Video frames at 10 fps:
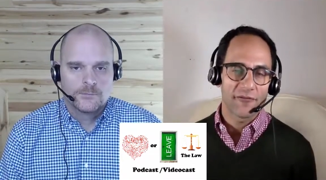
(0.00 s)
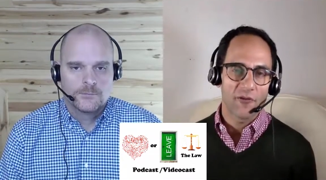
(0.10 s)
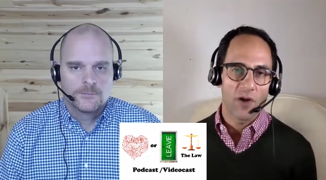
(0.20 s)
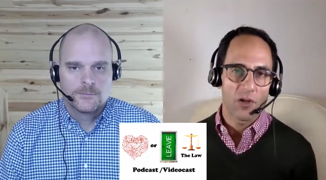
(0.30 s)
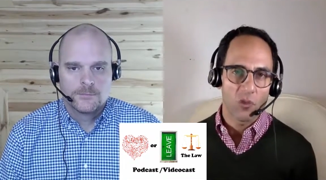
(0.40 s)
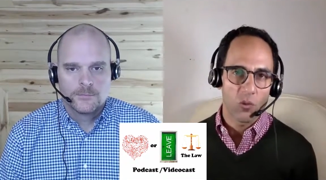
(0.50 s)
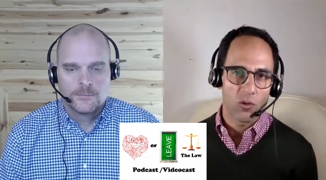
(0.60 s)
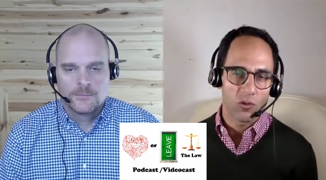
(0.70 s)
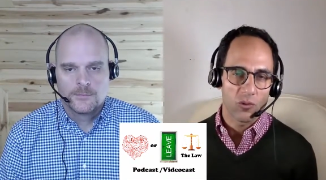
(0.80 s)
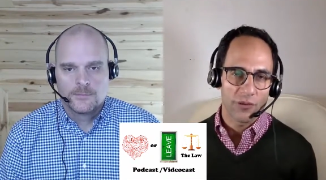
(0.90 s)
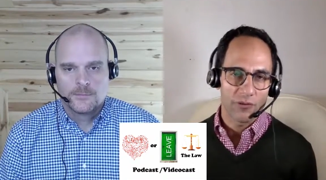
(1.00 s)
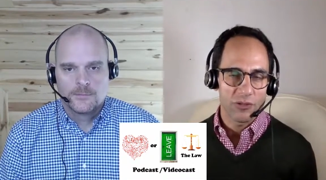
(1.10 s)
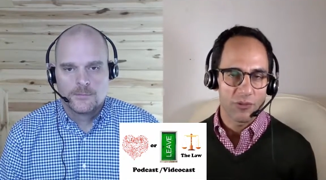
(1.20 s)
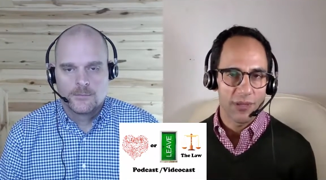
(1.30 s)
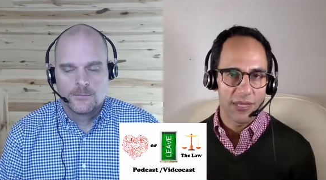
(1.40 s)
Speaker 1: front of the world,
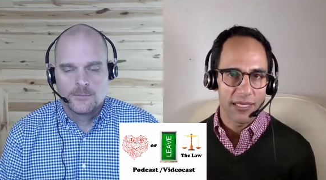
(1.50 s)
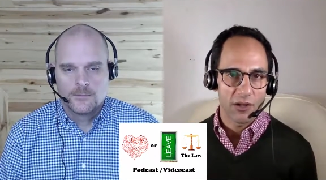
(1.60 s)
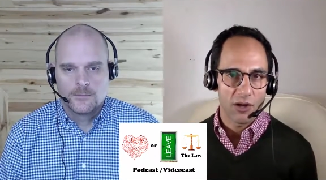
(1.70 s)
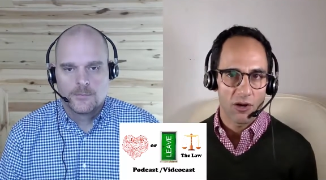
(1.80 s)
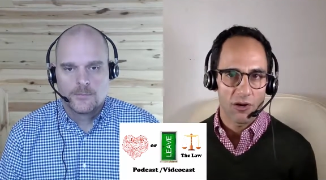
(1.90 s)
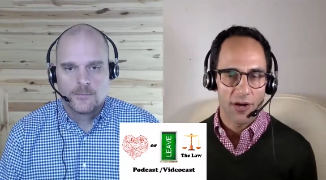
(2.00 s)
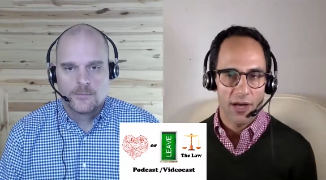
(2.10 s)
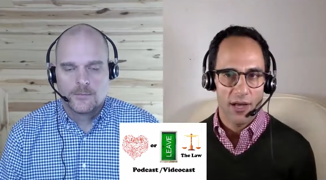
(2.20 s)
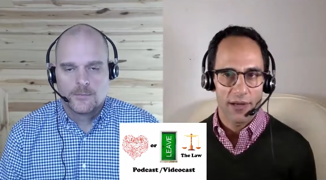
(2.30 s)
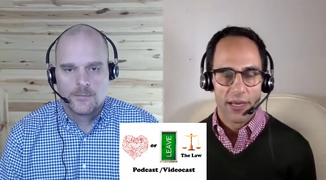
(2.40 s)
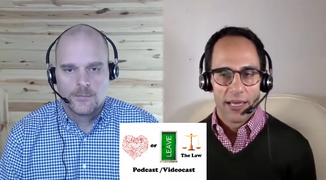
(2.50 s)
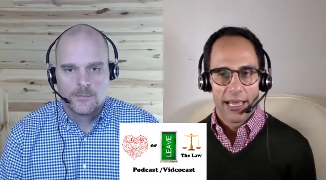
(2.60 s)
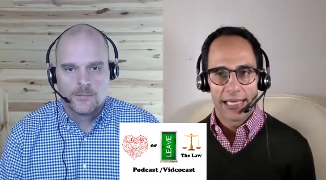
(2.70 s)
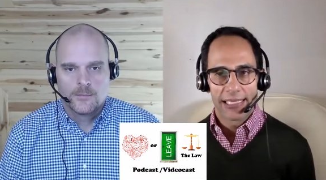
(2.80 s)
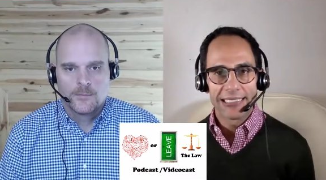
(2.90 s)
whether it's within law or not,
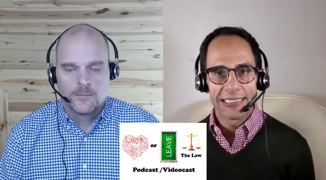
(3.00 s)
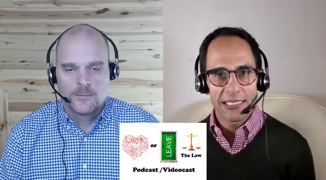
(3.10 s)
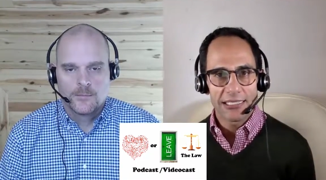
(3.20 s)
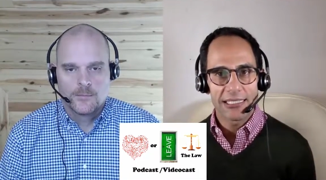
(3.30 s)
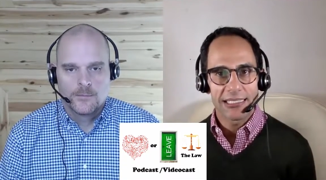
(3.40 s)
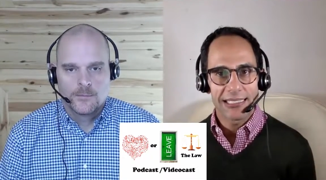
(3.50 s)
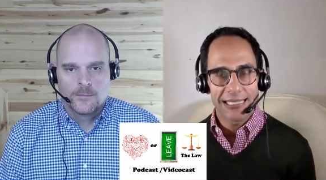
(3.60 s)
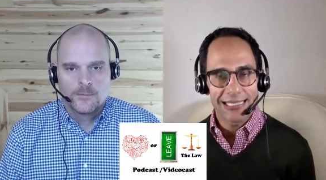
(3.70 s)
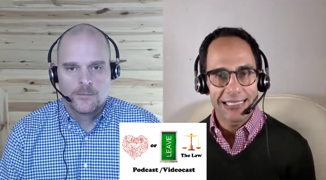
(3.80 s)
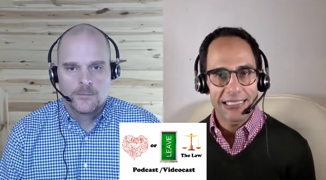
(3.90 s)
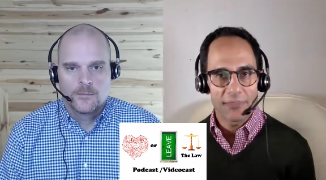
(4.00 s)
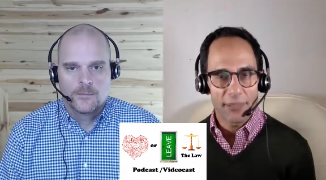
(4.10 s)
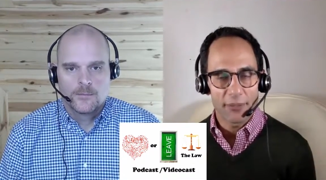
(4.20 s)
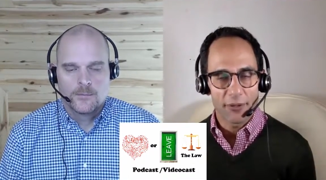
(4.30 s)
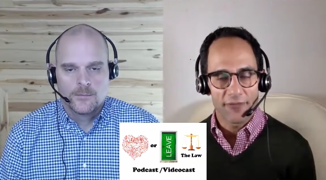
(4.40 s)
and it doesn't need to
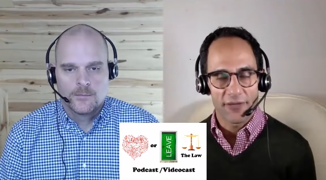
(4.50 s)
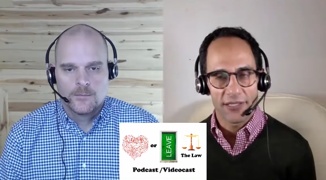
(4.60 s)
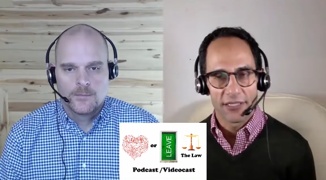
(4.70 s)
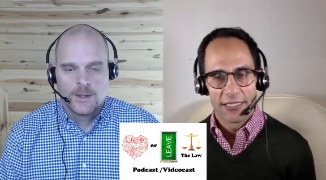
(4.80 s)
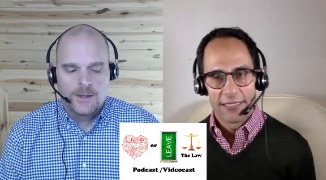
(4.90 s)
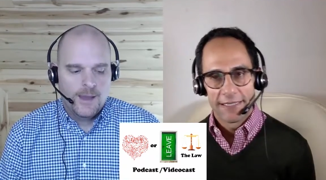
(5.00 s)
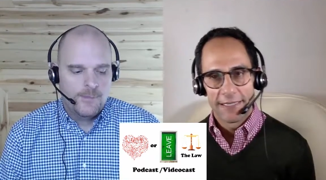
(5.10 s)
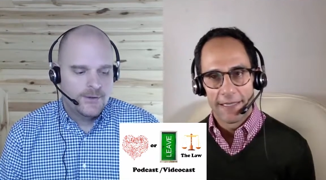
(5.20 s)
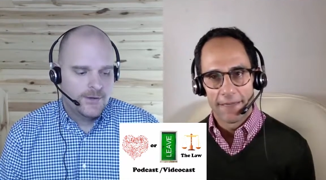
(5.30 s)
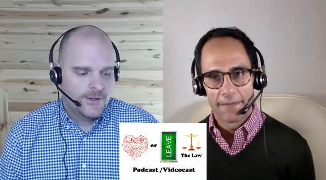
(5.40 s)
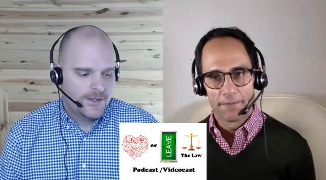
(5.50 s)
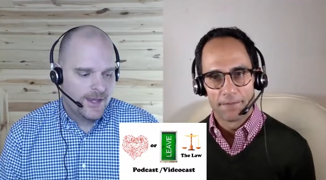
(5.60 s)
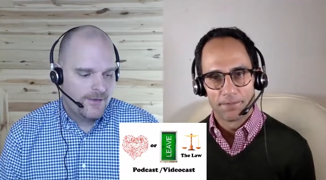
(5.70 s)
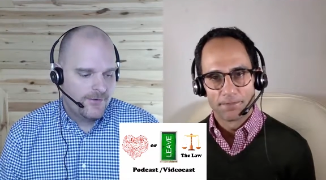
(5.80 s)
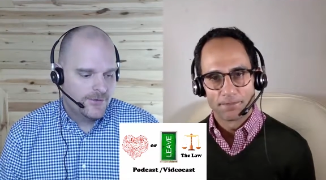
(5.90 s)
be perfect. Yeah, I mean, look um, at the
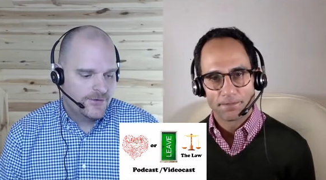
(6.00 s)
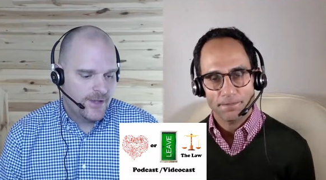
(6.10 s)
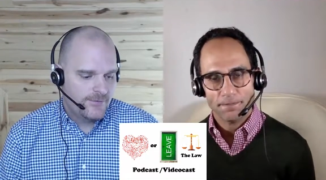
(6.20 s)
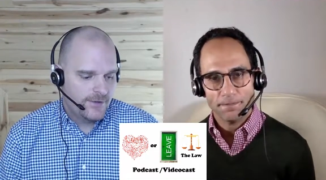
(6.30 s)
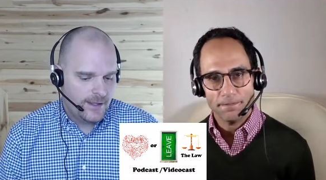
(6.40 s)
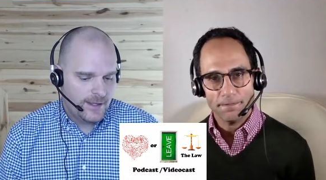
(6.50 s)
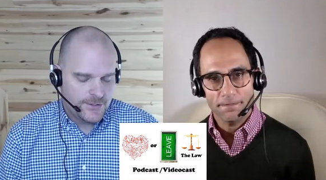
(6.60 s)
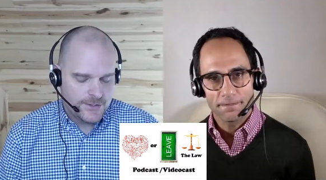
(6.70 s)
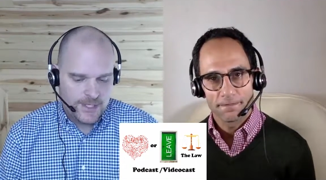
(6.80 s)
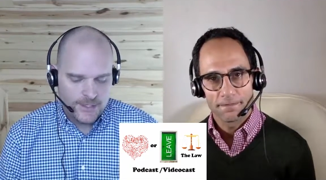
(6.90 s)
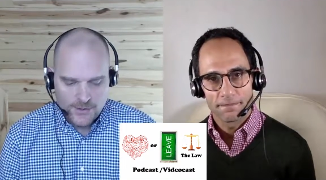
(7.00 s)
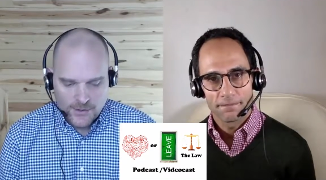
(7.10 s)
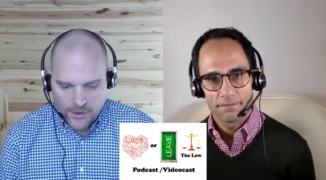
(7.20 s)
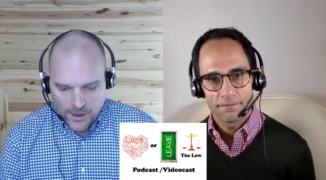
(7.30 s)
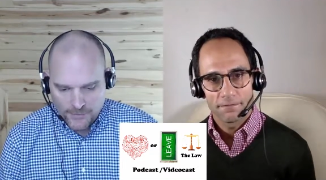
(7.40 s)
iPhone
Speaker 2: Seven. They they
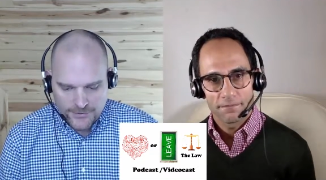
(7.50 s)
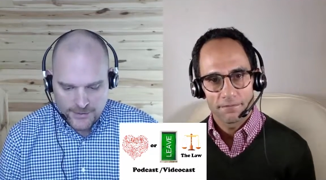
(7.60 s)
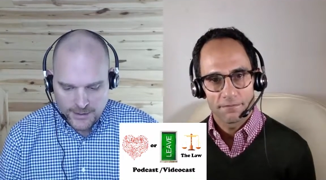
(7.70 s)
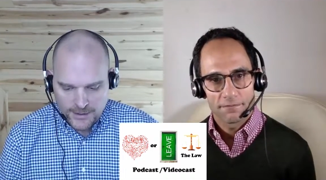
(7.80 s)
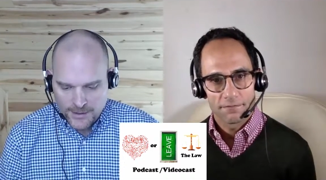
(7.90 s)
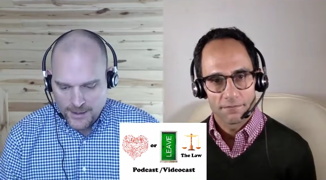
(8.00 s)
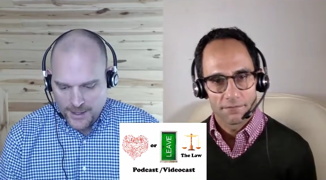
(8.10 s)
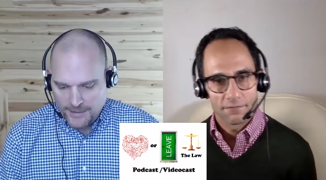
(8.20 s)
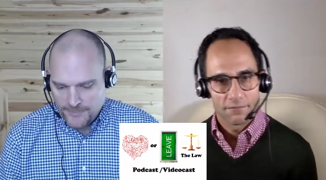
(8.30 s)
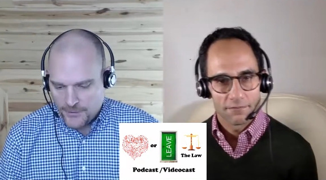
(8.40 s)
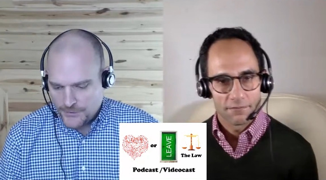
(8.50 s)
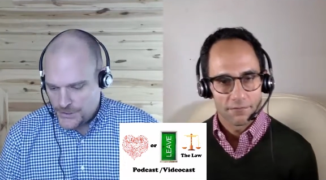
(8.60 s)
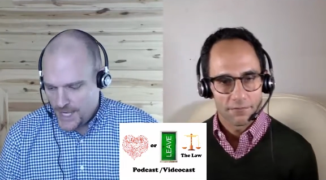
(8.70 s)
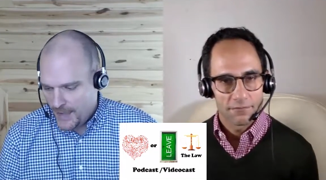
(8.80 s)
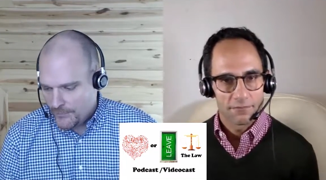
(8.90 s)
took off the headphone
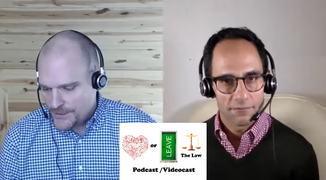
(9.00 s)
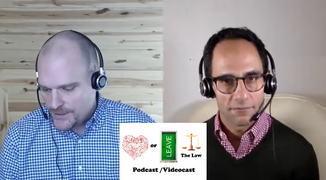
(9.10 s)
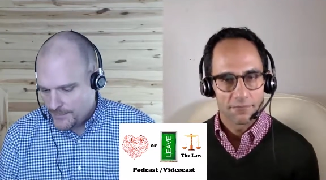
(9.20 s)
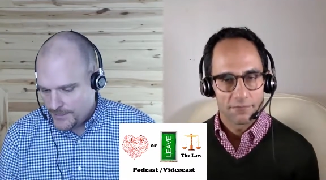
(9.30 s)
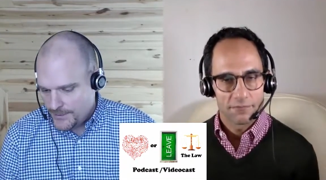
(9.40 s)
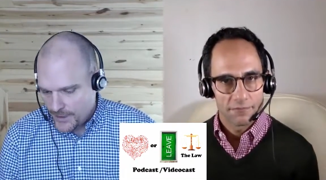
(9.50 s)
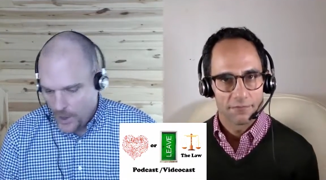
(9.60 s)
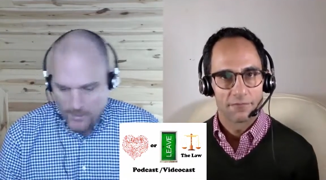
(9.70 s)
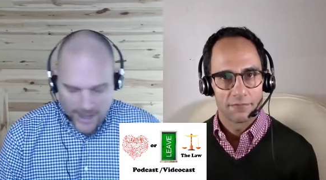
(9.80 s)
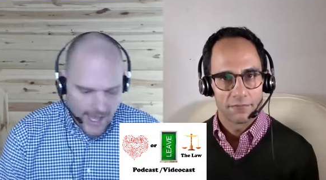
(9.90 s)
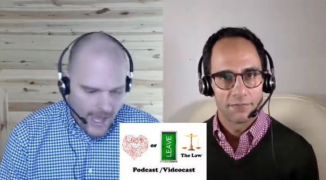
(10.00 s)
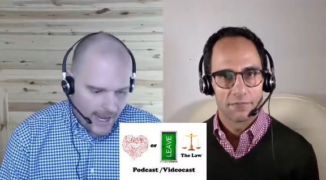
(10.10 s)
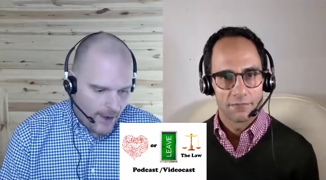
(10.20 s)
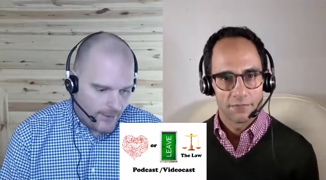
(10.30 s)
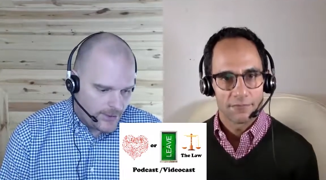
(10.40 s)
jack, which everybody was like, "Oh my God,
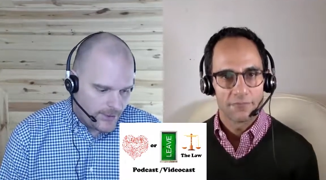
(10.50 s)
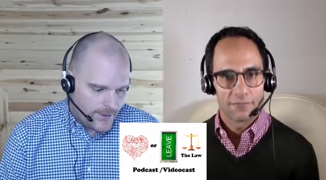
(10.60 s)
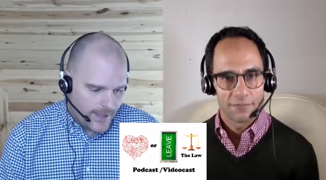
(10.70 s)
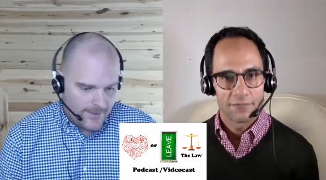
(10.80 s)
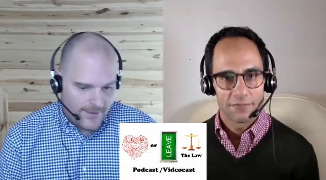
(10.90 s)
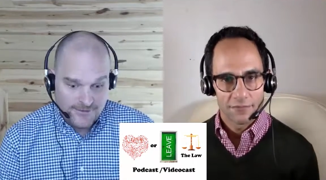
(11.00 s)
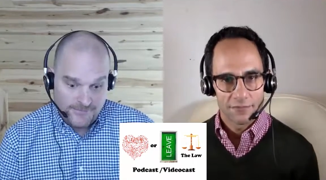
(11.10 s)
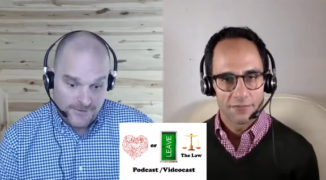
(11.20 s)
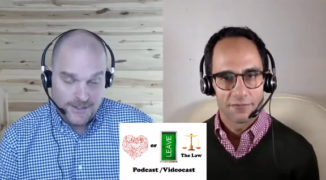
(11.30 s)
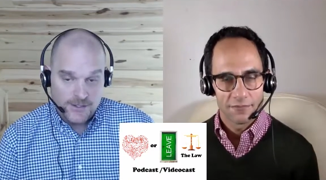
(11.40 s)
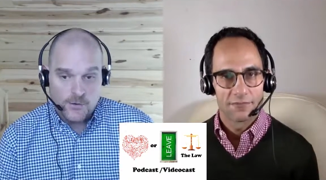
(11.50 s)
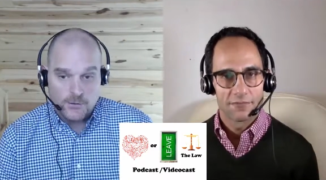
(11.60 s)
how are you doing that?" And that's fifty year old